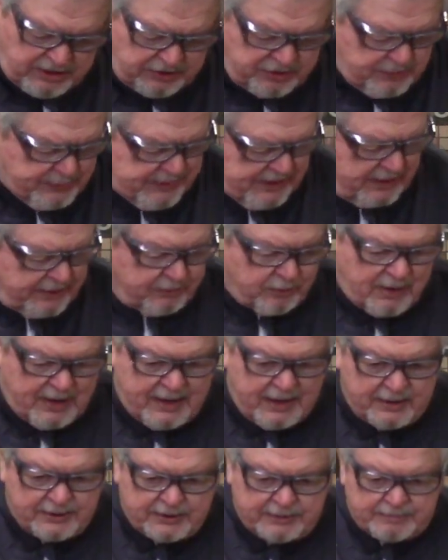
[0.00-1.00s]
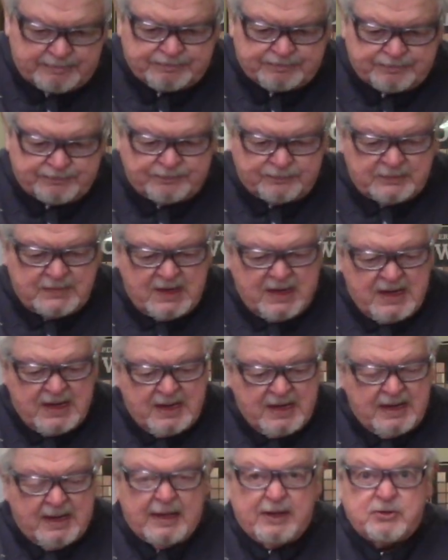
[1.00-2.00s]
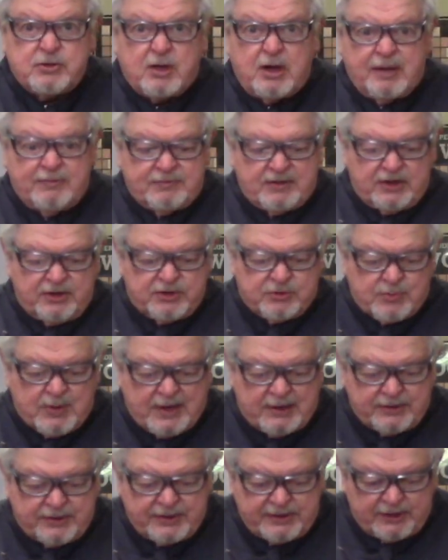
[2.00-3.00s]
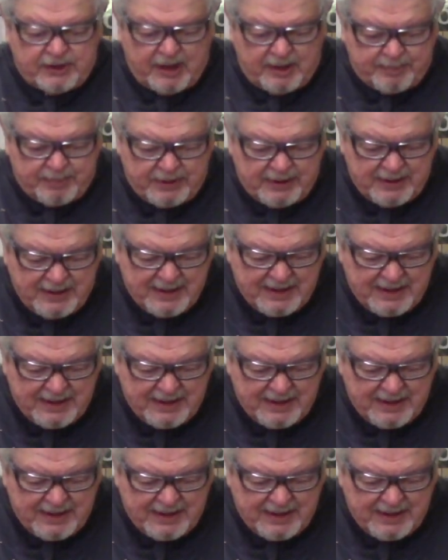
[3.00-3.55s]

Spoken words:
so we got it round. That's all I've done is rounded it up.